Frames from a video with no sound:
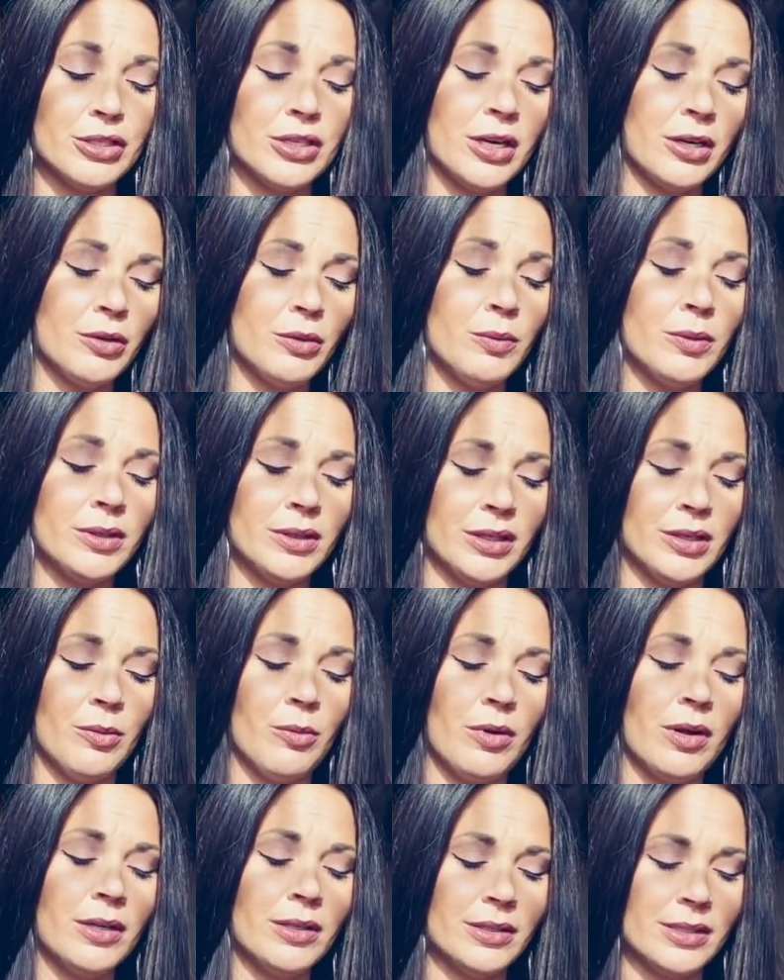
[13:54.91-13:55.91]
genuinely
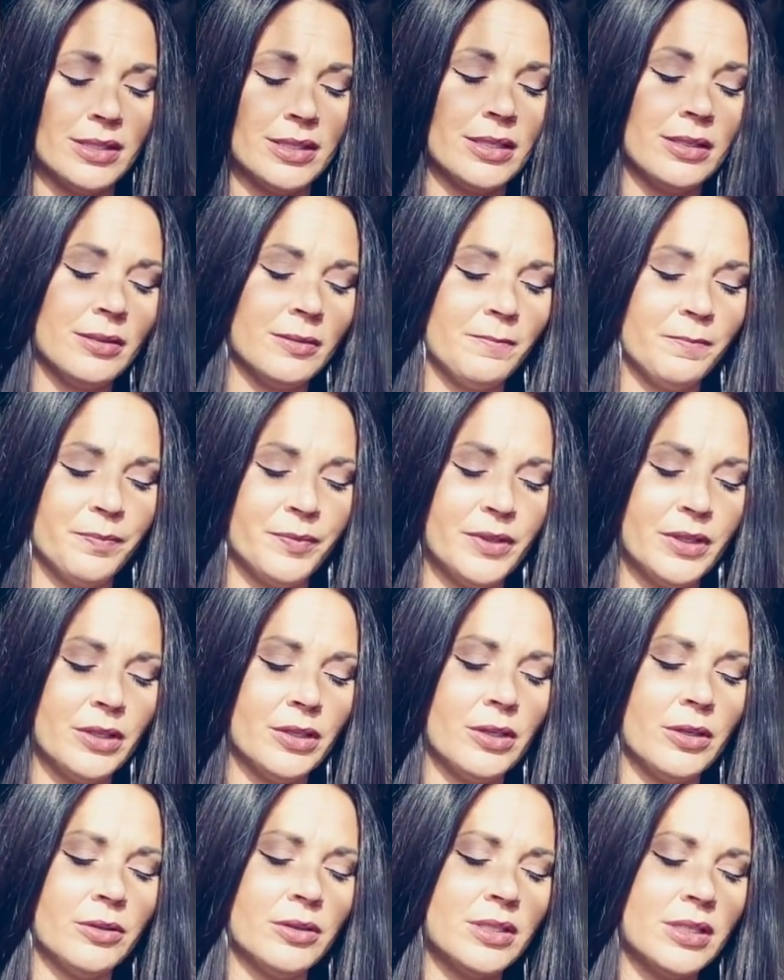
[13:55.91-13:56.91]
wants, you
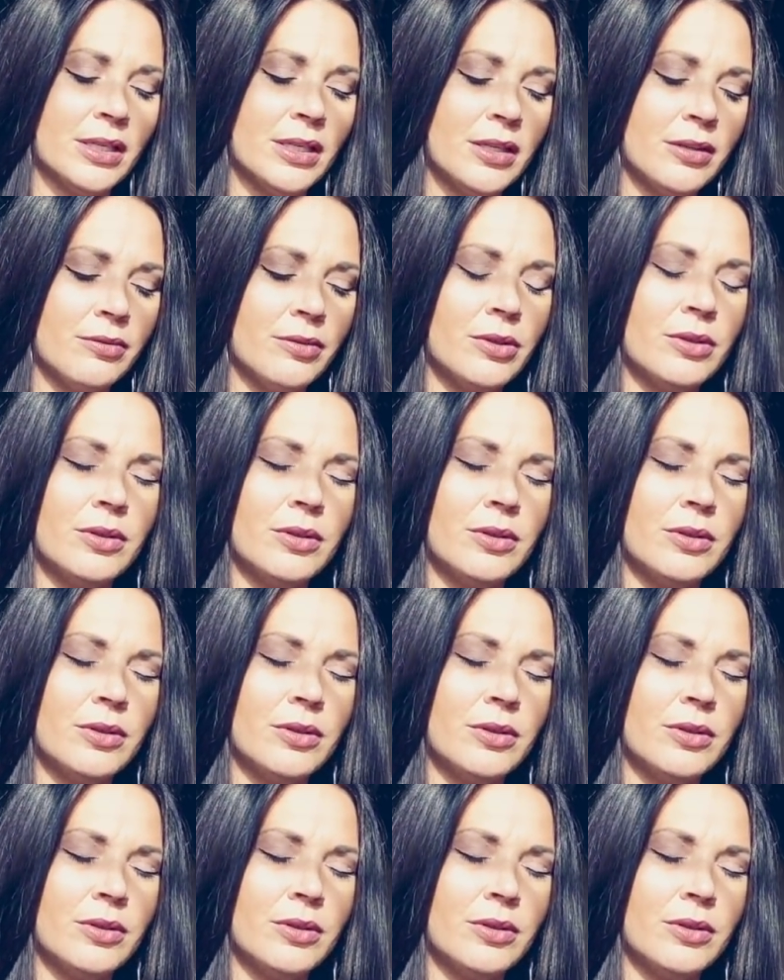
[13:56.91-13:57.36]
know, to give